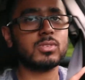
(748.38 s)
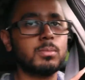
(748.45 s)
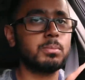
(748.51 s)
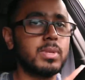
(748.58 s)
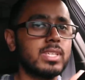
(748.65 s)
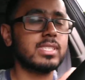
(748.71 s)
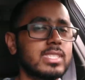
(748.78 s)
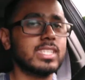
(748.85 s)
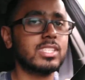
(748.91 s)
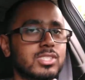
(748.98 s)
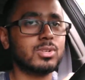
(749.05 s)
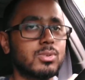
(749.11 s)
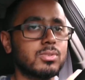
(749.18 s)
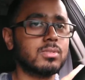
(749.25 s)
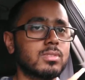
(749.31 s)
from BC,
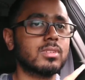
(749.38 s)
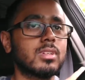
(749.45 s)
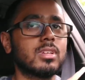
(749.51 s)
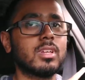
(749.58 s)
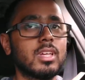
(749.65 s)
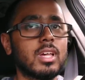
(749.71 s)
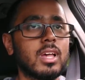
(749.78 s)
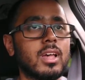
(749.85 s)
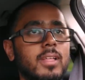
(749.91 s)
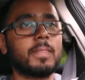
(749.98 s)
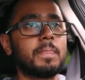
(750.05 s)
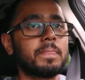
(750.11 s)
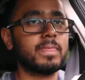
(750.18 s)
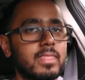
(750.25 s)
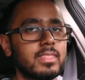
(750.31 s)
so
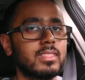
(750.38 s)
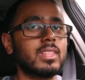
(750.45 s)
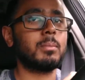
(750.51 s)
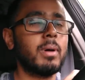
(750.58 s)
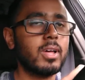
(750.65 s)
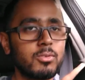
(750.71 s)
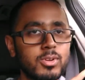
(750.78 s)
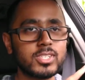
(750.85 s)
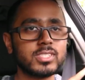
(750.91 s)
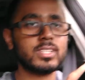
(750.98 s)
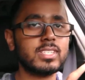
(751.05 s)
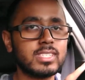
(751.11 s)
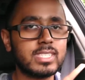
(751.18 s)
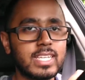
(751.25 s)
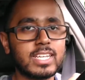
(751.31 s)
the amount of rust
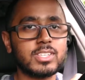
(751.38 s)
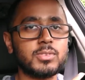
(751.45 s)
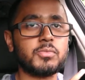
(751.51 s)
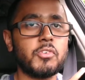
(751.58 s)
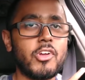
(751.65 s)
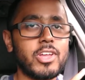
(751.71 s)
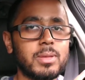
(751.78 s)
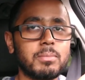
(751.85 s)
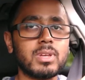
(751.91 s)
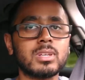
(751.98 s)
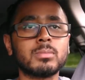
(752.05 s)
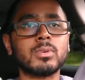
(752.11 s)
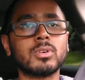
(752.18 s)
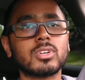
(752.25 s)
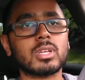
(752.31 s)
on this thing is very
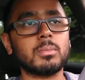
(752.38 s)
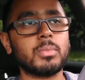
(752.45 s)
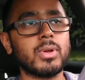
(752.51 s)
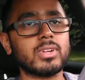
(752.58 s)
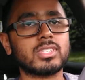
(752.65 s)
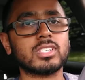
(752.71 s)
minimal compared